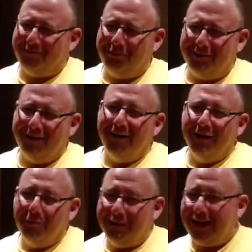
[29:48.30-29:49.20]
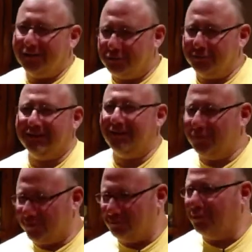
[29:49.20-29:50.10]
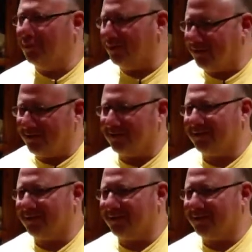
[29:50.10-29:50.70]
but that specific book.